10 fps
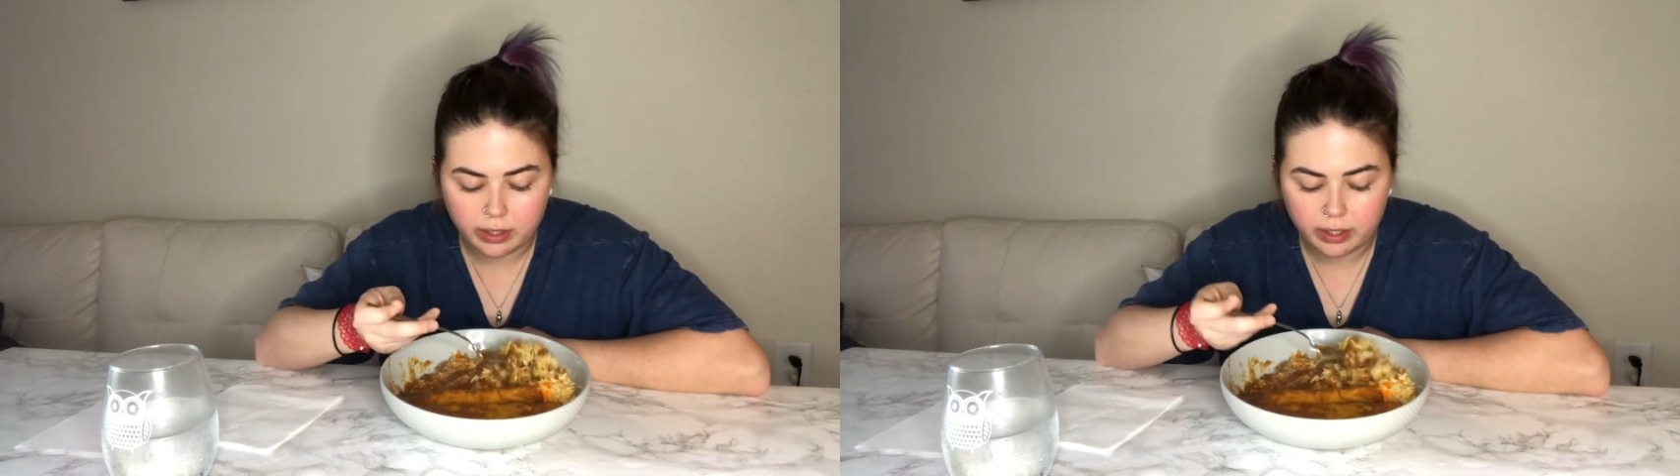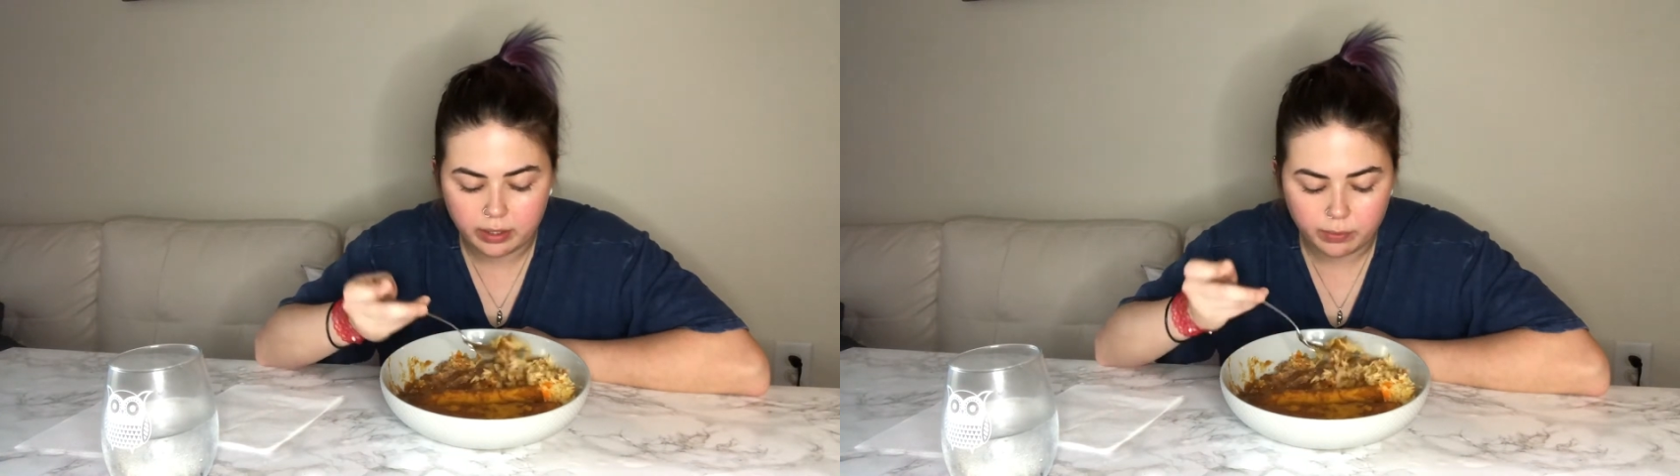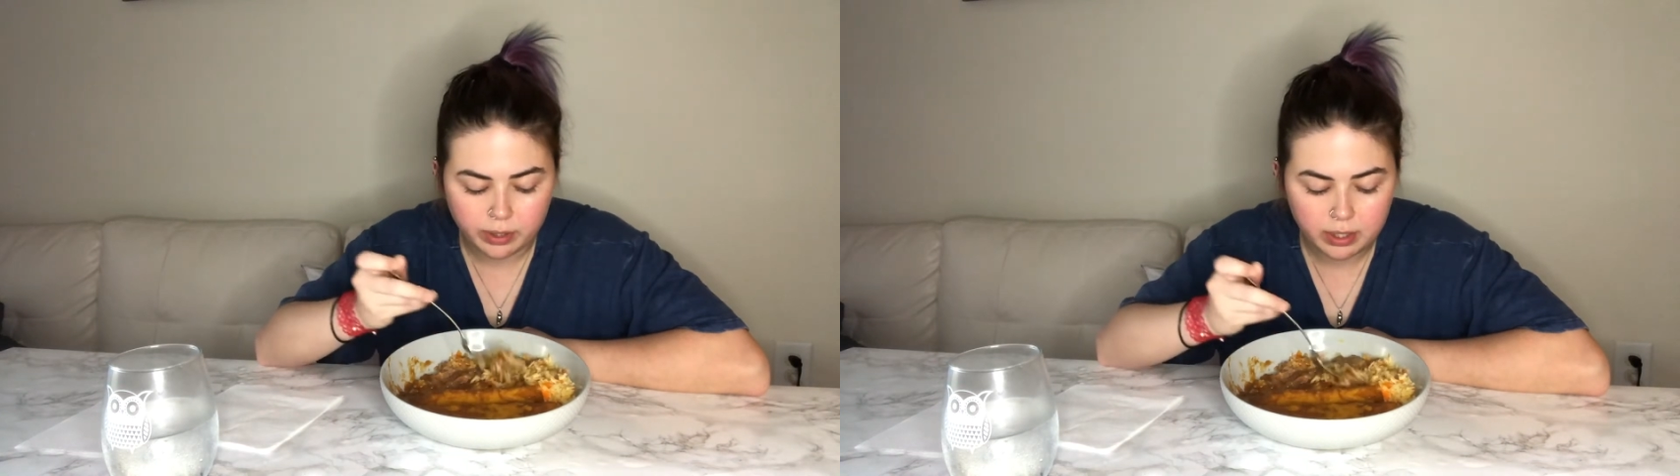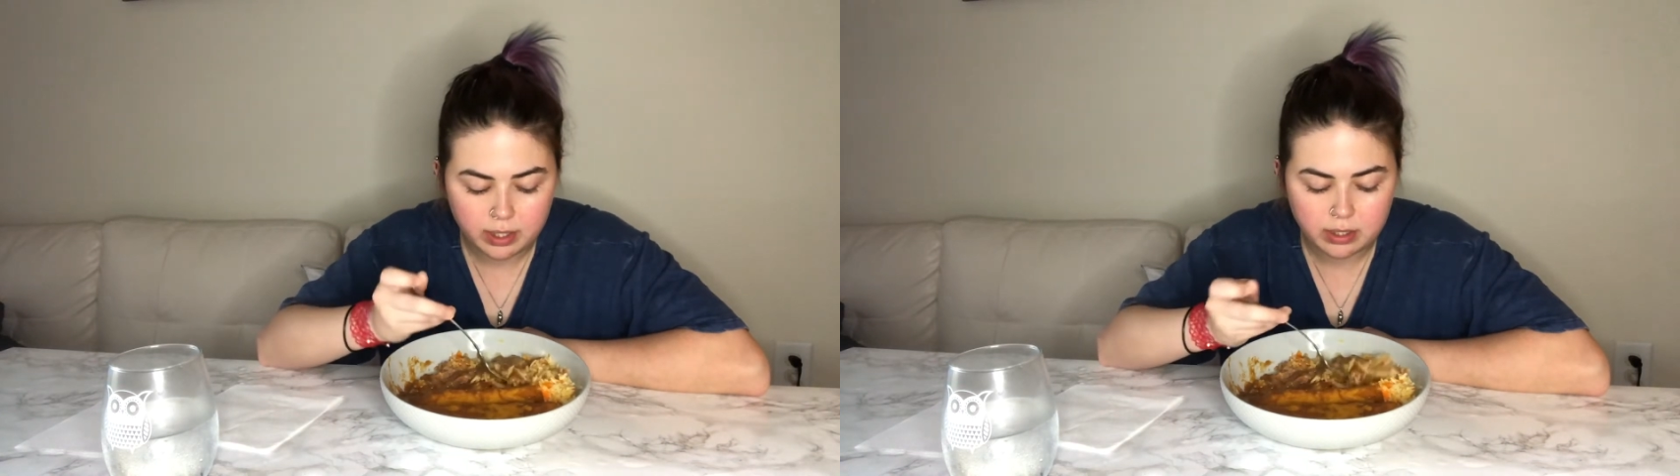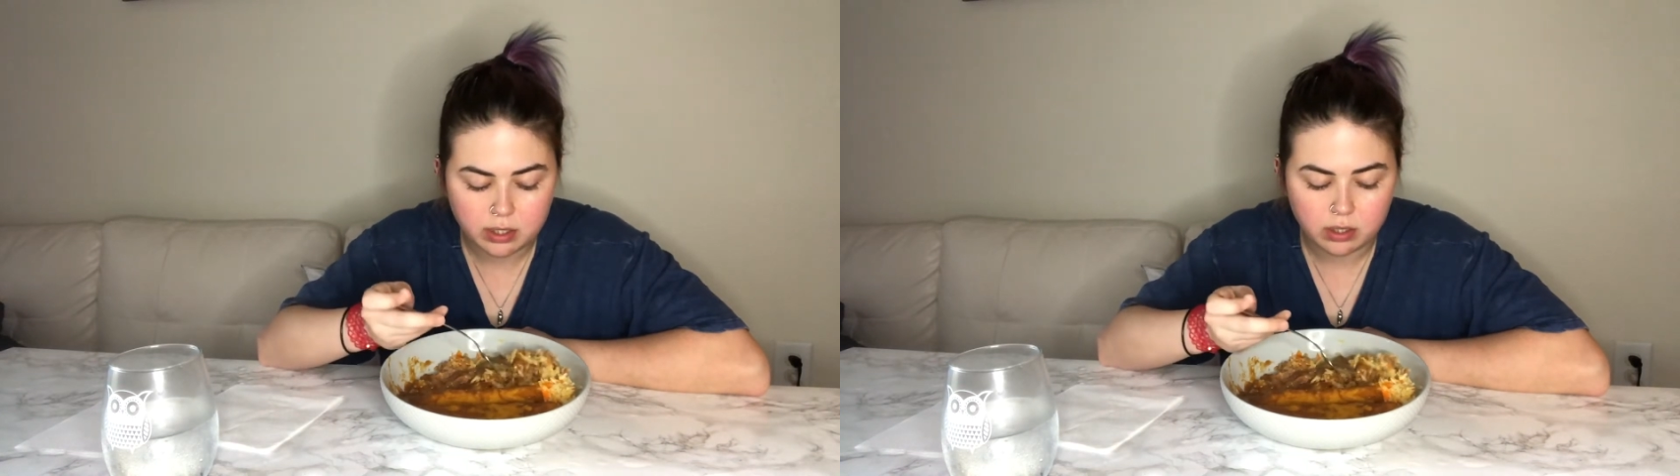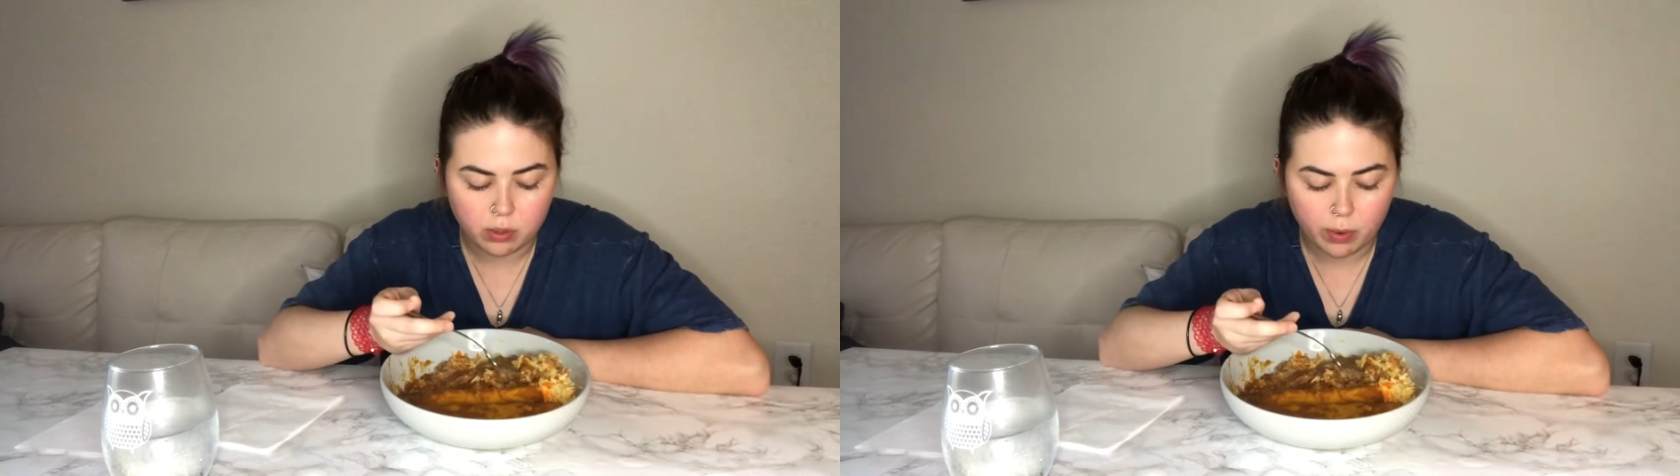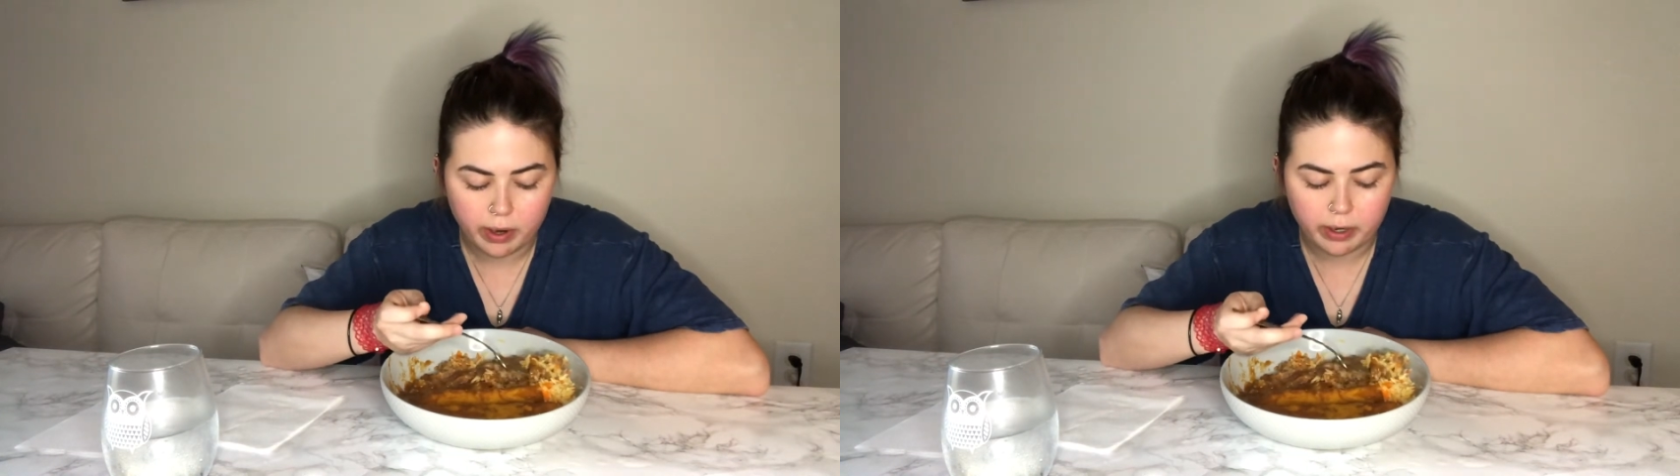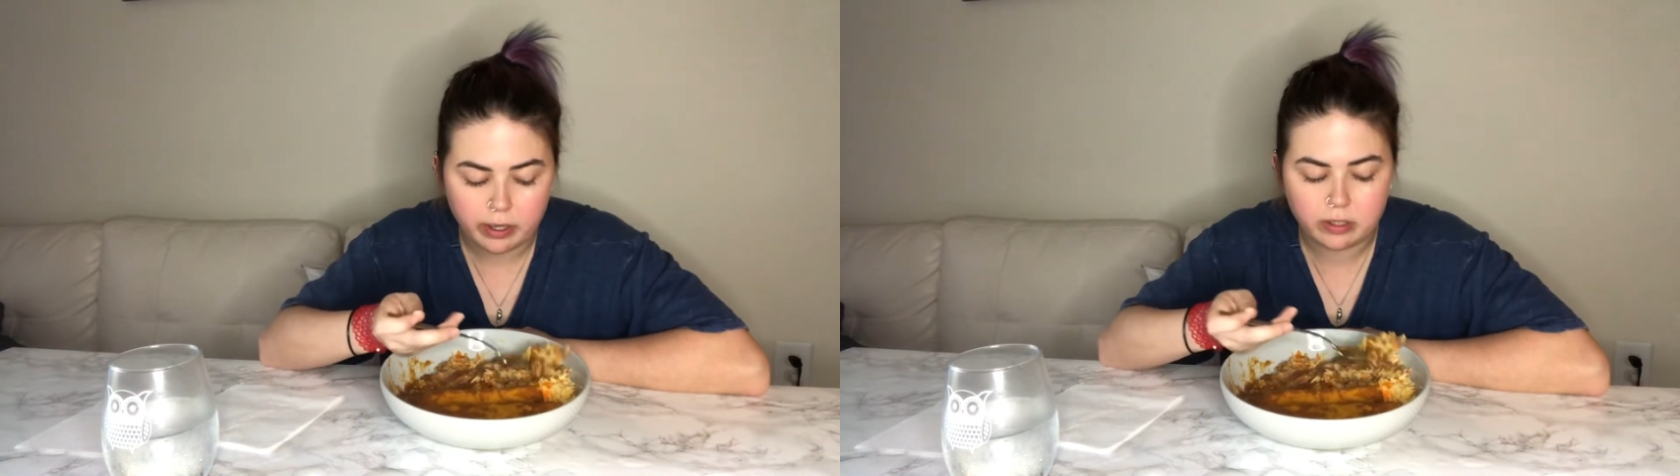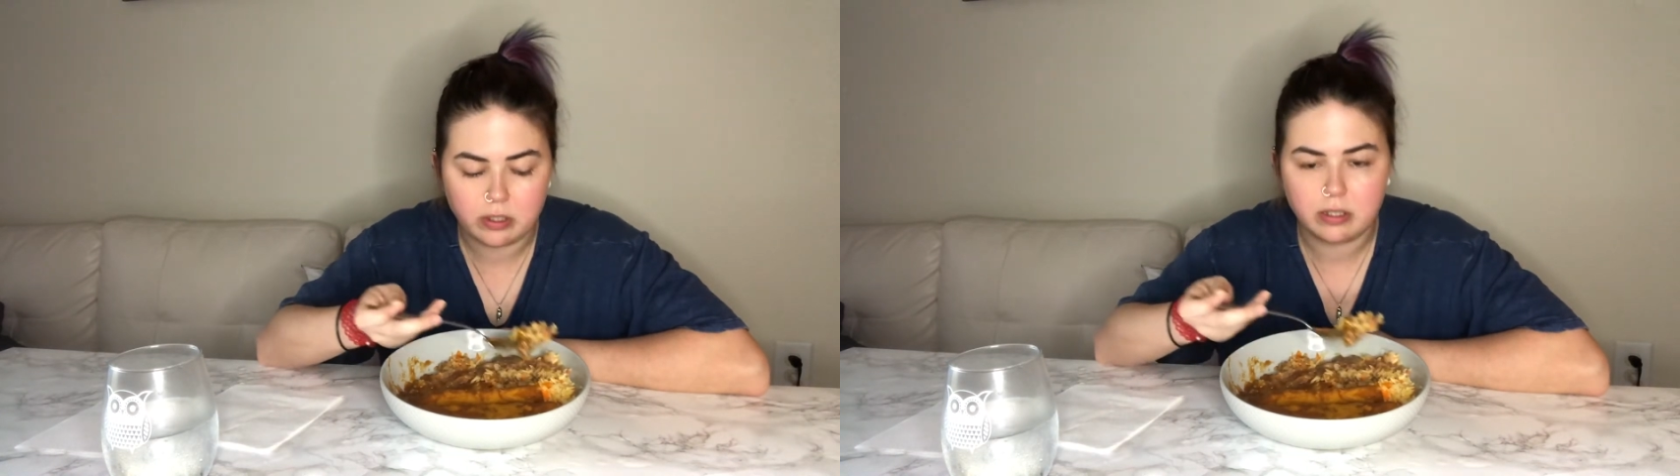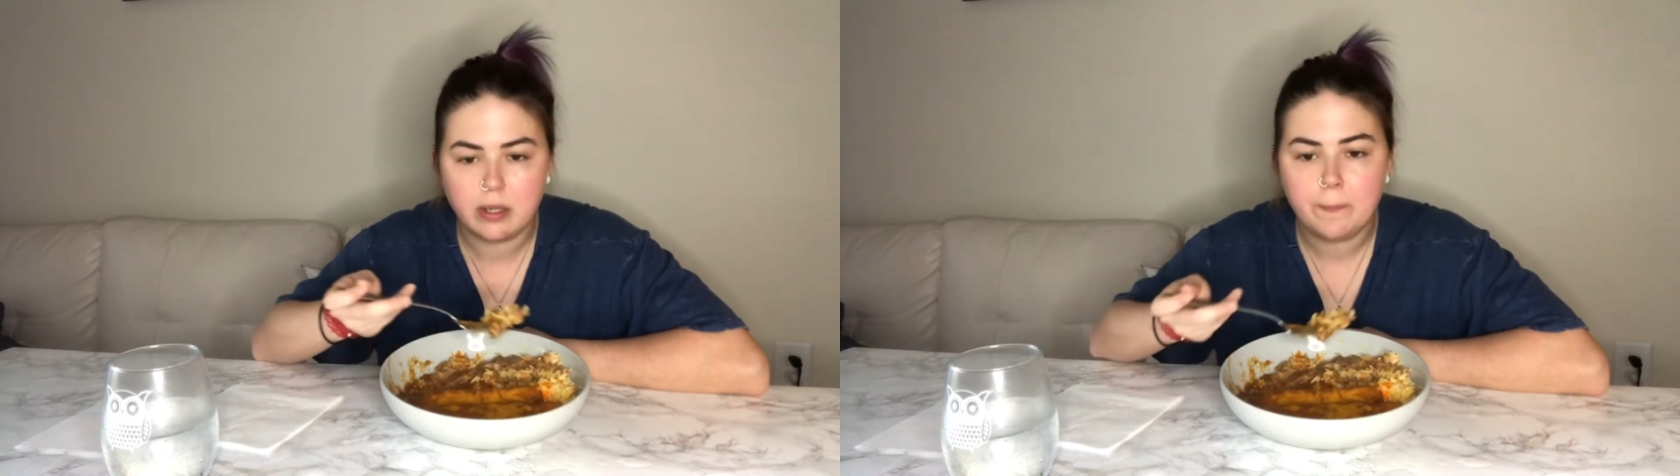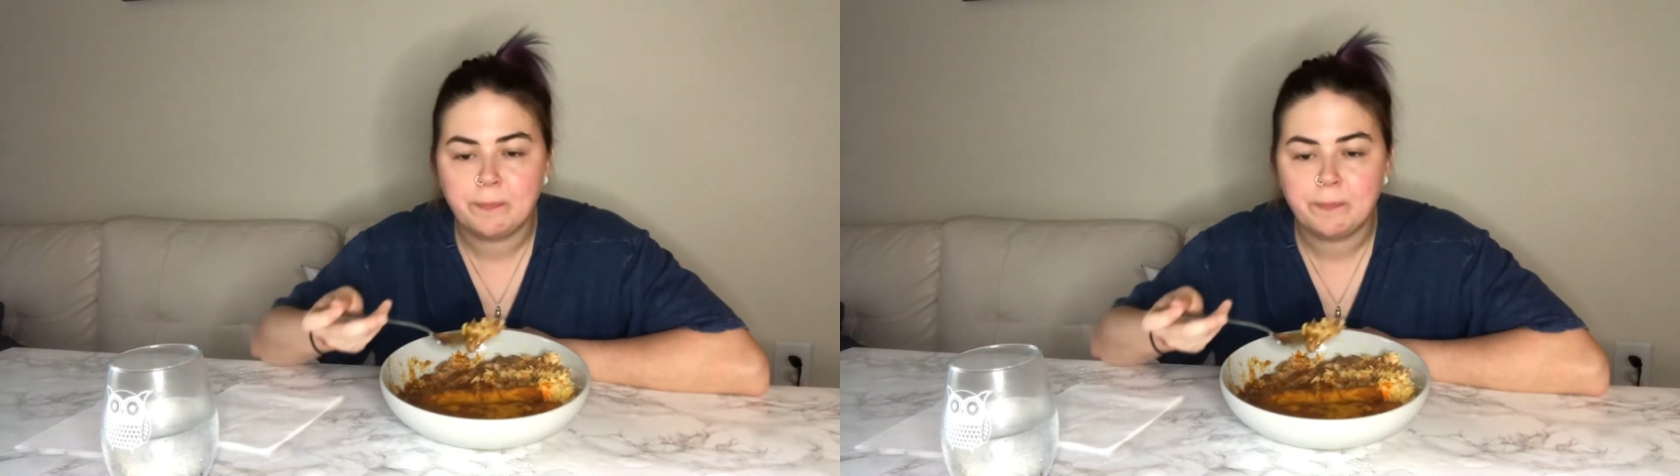Like, it really isn't the work. It's just,